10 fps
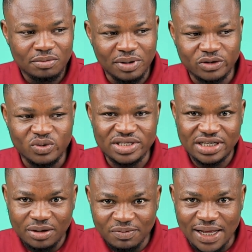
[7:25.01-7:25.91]
but we
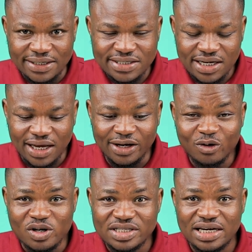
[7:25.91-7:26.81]
skip that and
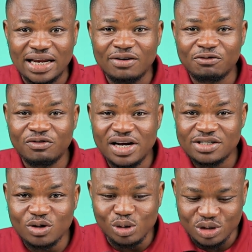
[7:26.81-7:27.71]
consider the
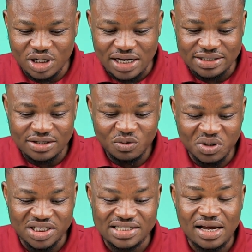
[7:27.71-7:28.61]
first consonant,
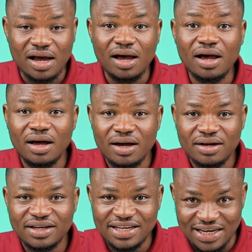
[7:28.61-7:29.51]
which is h
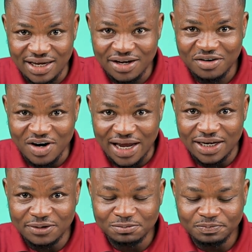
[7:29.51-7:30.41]
here, right?